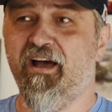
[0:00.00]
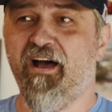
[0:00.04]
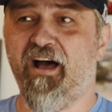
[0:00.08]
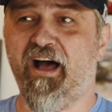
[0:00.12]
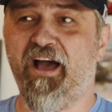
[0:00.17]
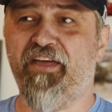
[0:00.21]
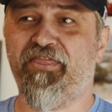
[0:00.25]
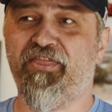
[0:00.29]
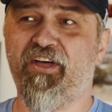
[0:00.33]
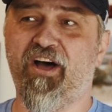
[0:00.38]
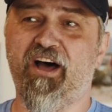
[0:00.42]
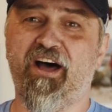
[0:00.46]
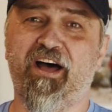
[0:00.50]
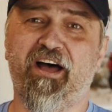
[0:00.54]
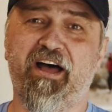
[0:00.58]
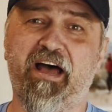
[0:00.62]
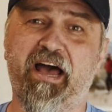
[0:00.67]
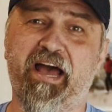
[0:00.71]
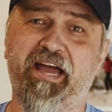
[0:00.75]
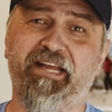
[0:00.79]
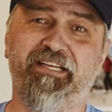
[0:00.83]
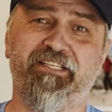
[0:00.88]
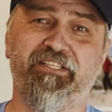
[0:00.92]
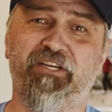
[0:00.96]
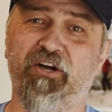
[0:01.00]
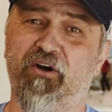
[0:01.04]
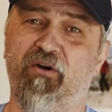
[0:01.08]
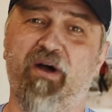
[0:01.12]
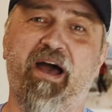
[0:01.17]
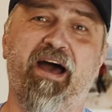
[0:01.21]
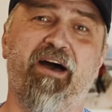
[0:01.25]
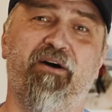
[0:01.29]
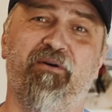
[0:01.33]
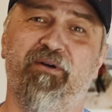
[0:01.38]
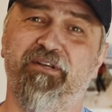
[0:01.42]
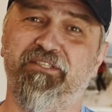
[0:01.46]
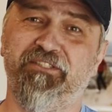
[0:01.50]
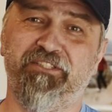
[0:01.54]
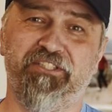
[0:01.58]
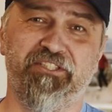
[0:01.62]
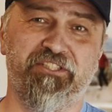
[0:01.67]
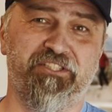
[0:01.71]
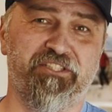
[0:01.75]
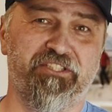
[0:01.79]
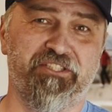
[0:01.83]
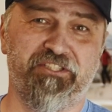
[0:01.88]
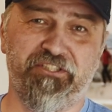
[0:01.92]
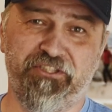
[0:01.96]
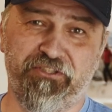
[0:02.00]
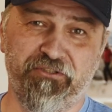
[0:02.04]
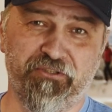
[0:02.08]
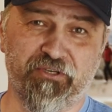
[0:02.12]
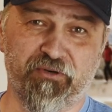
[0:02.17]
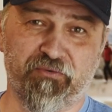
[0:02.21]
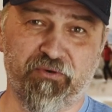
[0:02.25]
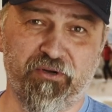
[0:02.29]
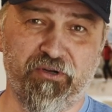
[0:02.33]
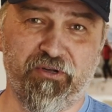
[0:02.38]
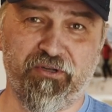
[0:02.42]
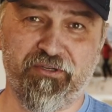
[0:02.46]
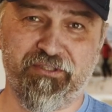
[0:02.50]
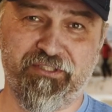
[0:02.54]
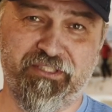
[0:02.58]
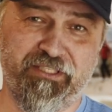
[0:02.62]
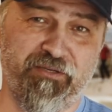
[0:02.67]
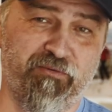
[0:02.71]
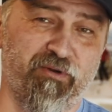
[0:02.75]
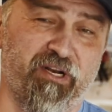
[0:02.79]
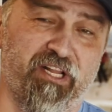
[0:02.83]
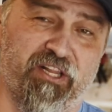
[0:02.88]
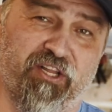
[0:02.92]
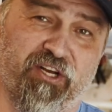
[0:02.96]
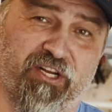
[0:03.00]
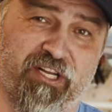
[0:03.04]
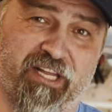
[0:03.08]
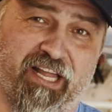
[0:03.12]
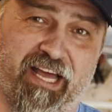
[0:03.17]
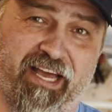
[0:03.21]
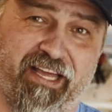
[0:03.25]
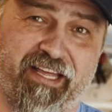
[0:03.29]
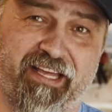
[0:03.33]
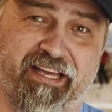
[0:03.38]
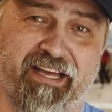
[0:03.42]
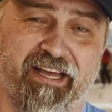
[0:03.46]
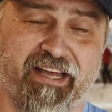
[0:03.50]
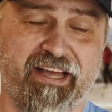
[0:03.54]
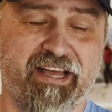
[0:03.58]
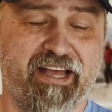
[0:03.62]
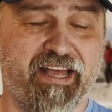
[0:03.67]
I thought I'd go out and just shoot a roll, see what it looked like.